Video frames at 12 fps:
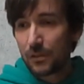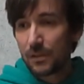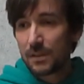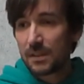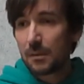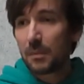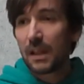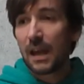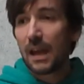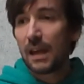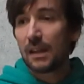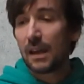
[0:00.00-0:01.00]
the cymbal
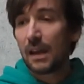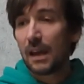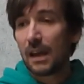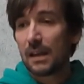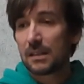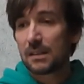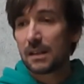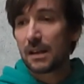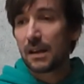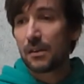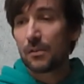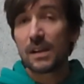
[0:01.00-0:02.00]
has
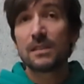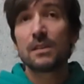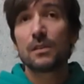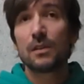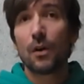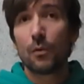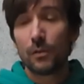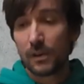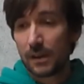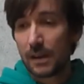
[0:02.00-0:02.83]
rested over the